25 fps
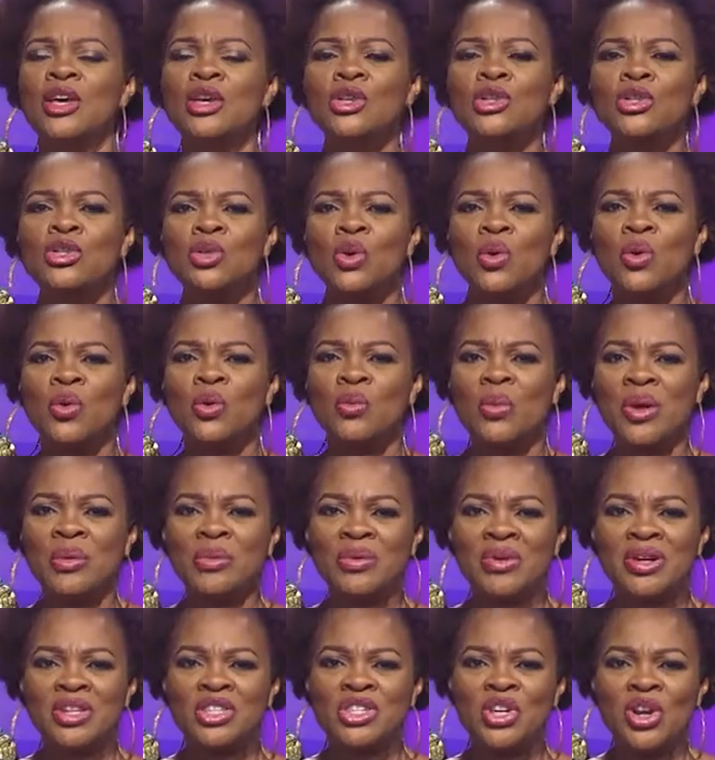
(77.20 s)
So when
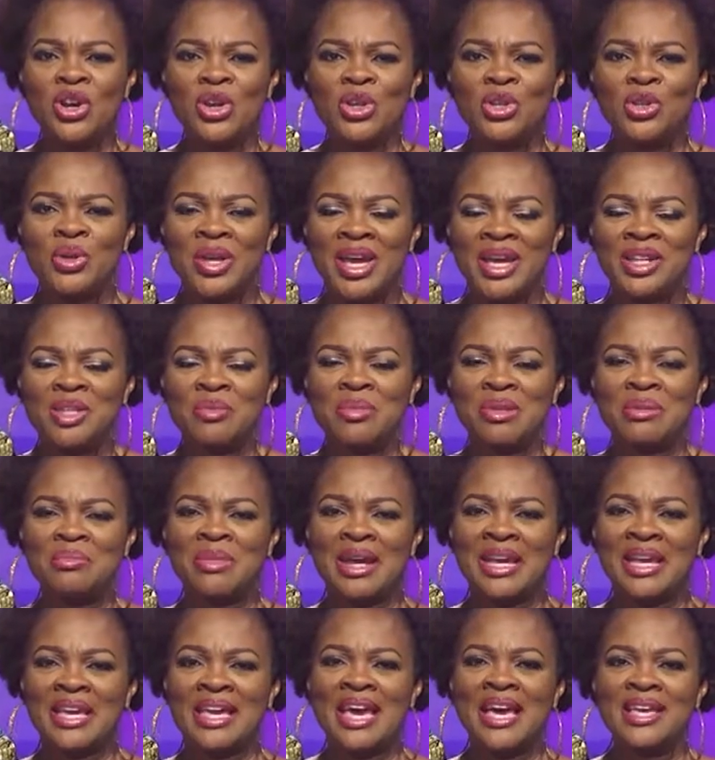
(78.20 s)
we return, you get to meet
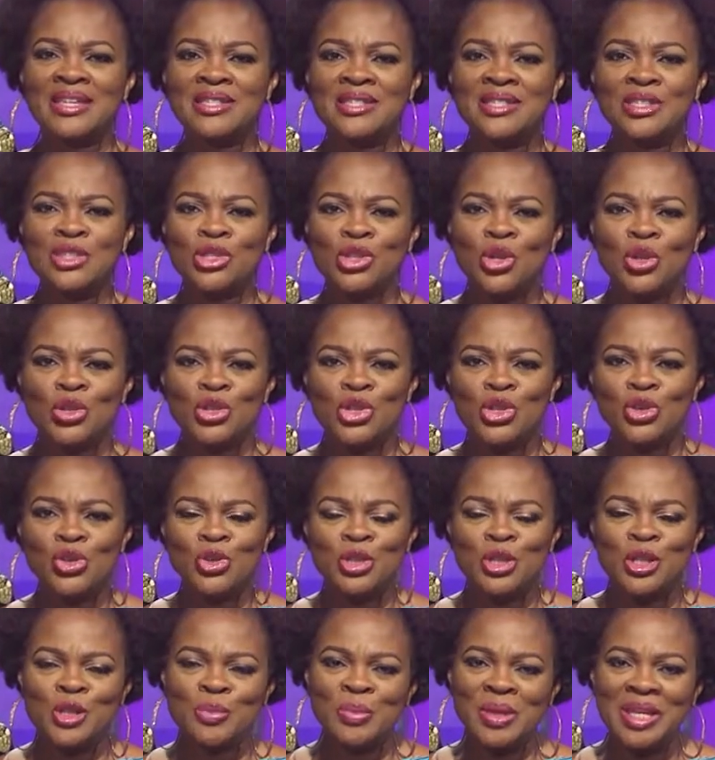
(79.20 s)
my guests on
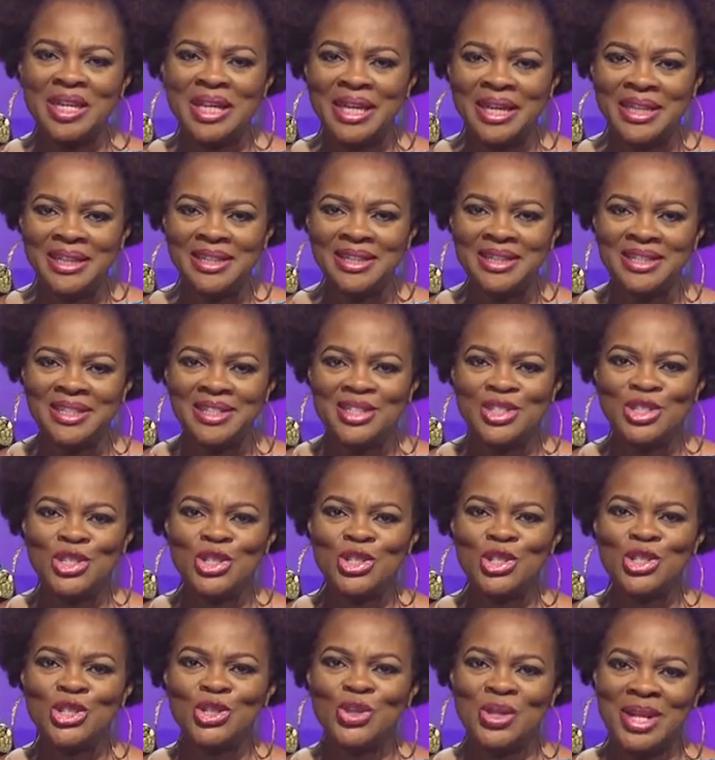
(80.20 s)
Seriously Speaking
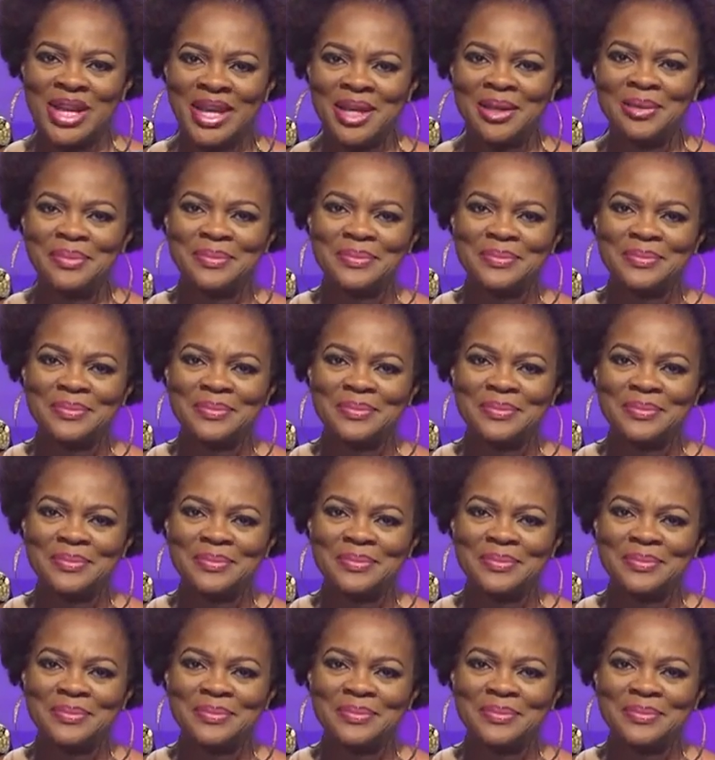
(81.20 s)
today.